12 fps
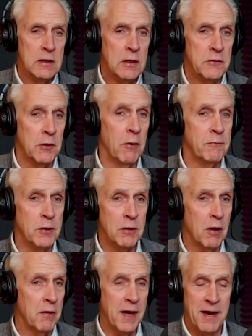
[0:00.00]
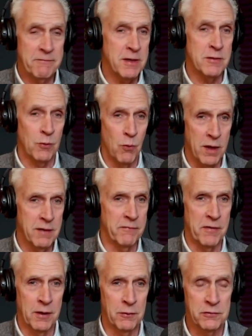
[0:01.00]
So if you don't have either one
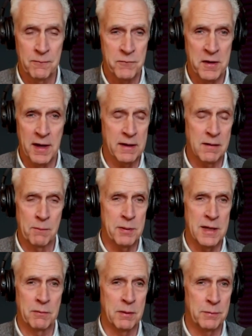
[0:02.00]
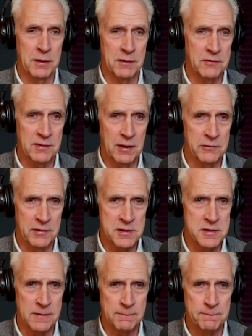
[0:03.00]
of those, you're not going to be able to build a sales
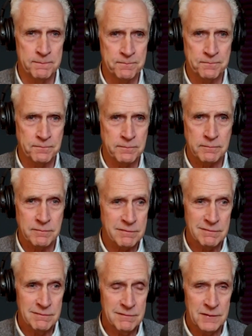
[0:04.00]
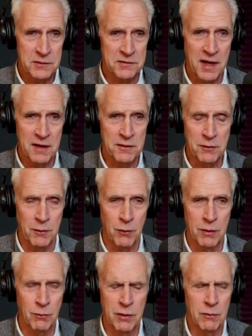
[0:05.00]
engine. You just can't do
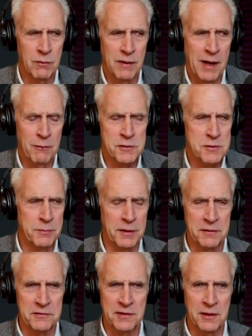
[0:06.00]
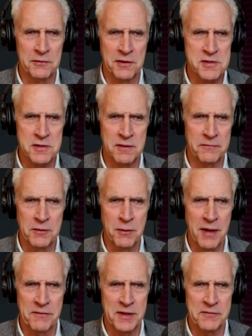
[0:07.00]
it. How would you build a sales engine if you
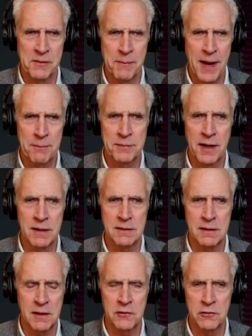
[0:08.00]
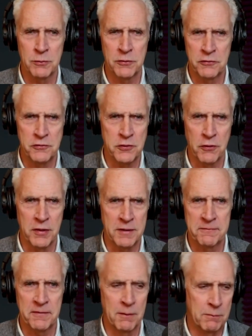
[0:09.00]
haven't even mapped out the customer's journey
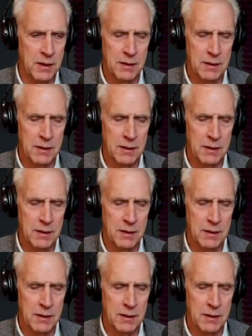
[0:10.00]
from